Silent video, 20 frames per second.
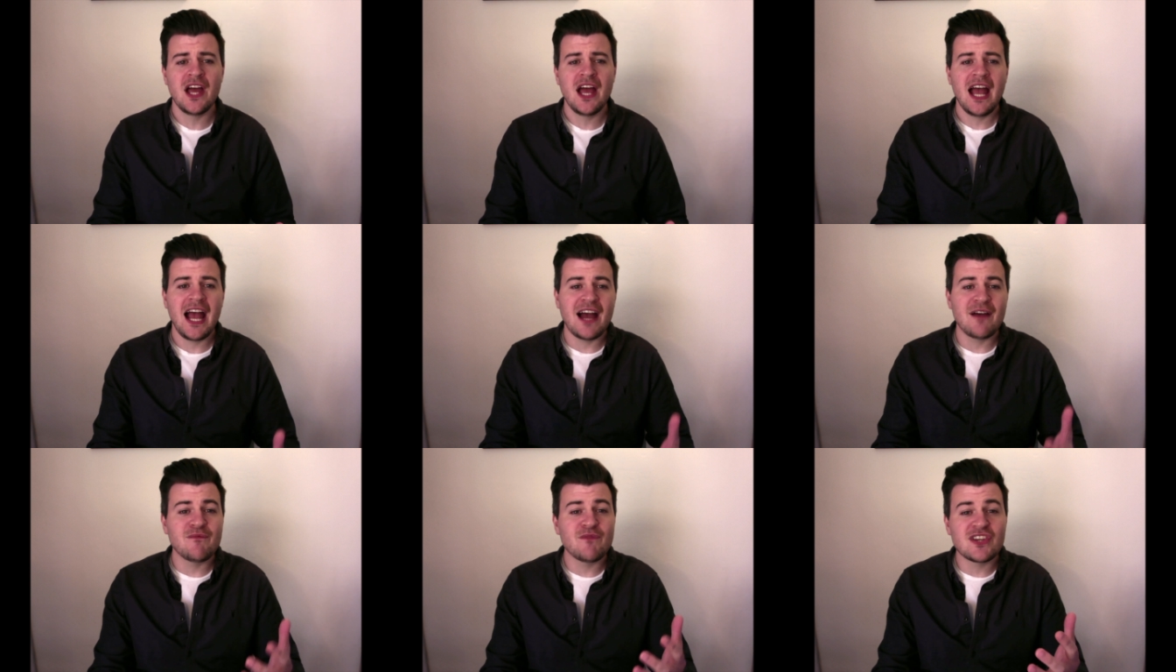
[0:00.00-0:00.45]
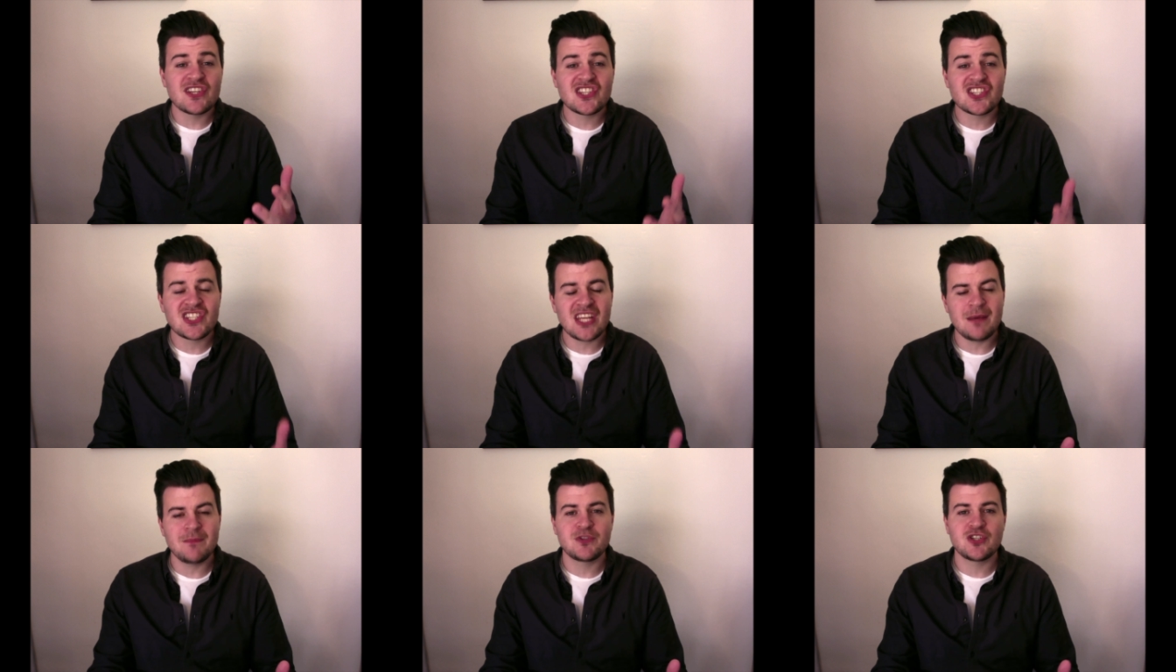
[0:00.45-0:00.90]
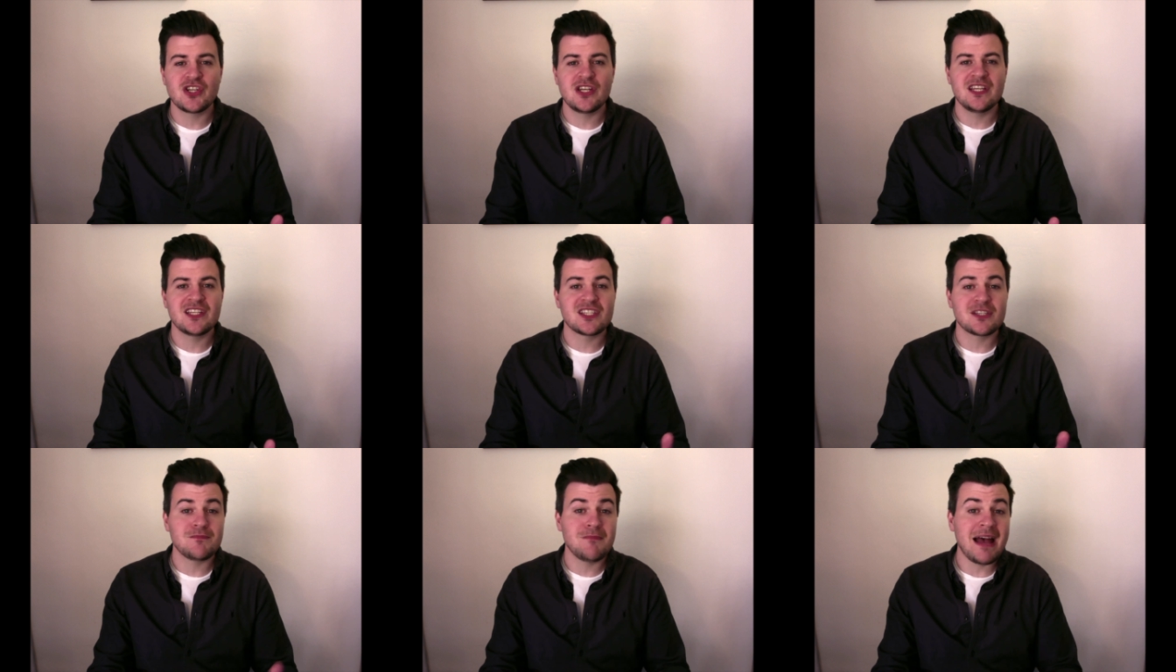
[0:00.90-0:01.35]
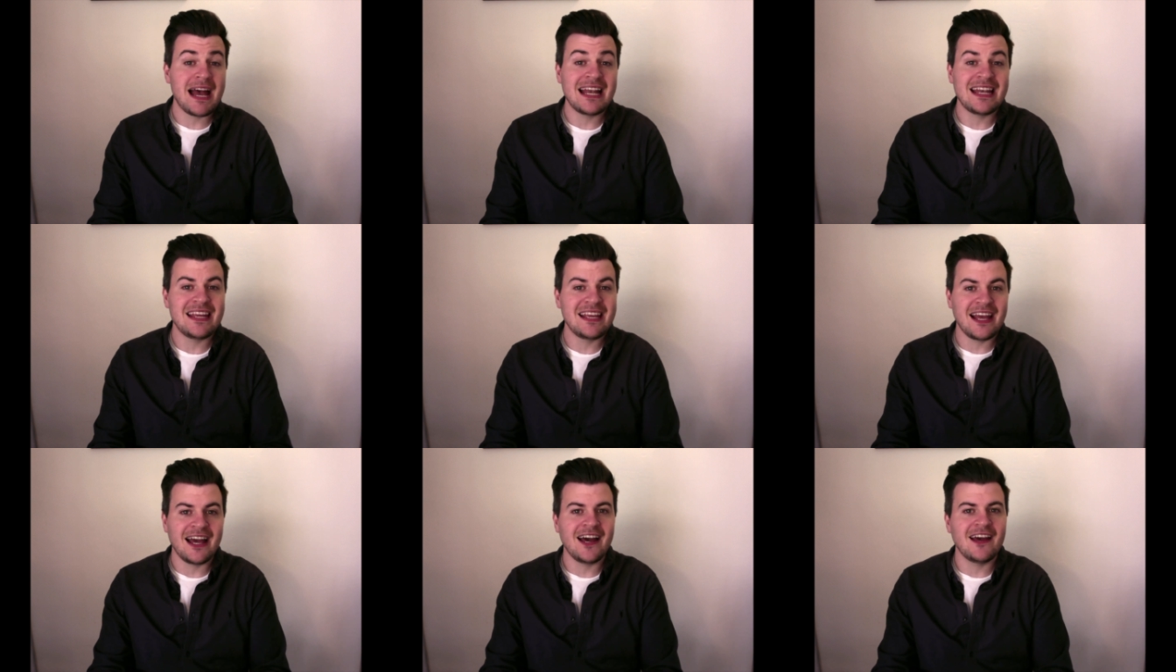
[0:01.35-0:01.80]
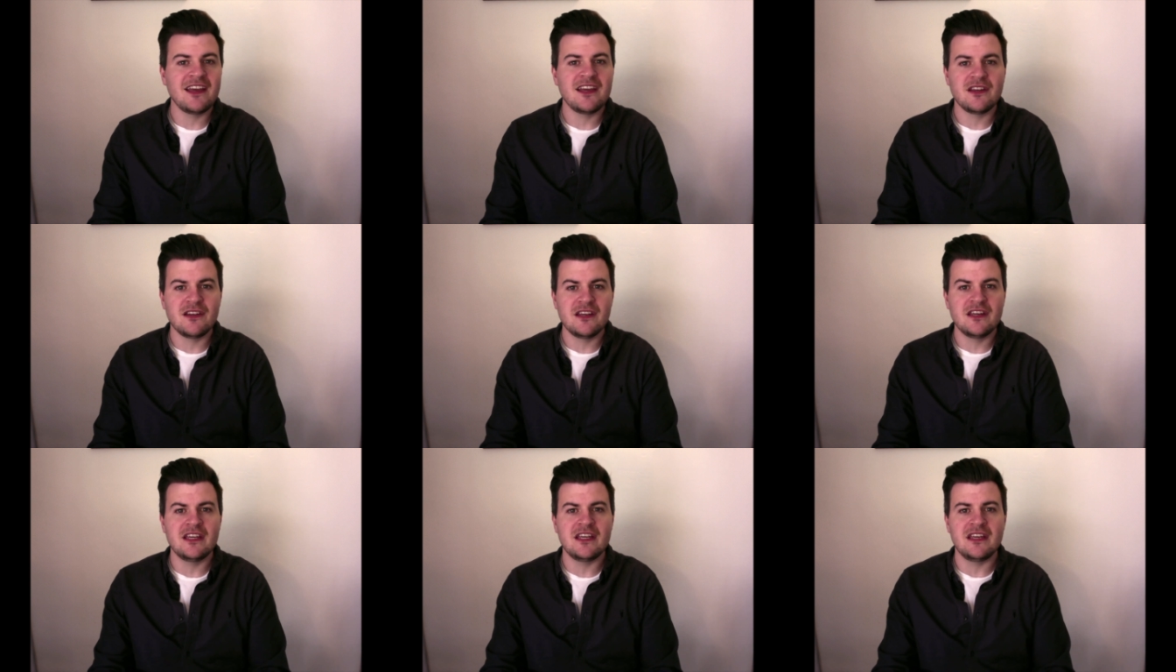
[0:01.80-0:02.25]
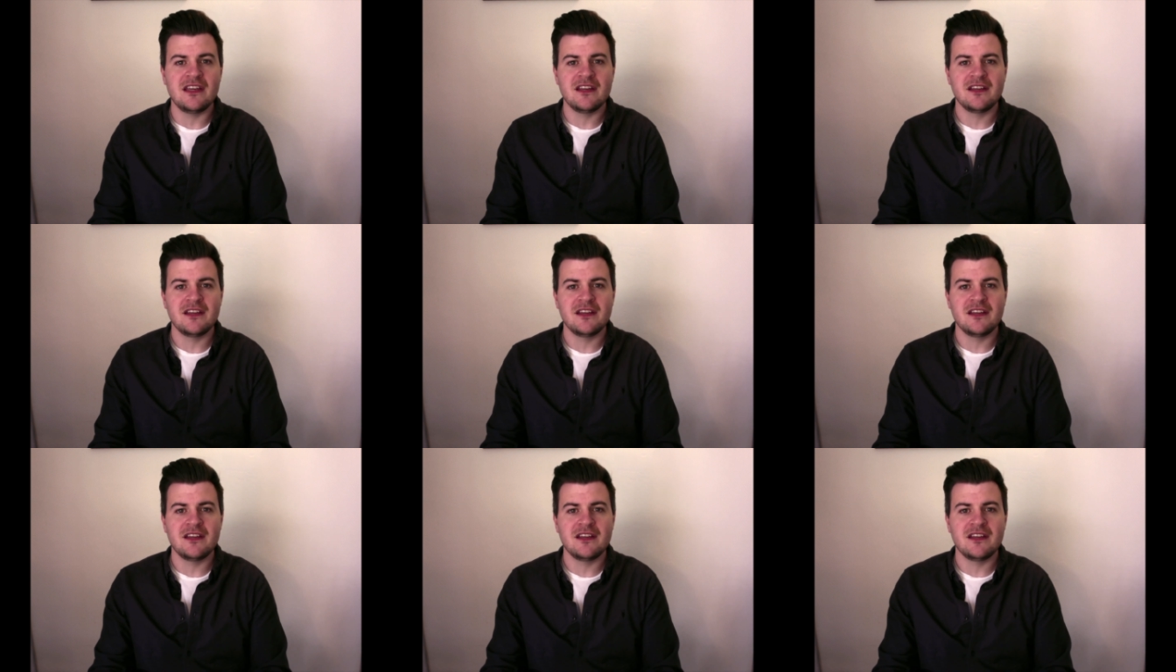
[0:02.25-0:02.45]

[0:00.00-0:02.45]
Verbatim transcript: and receptionists manning A&E.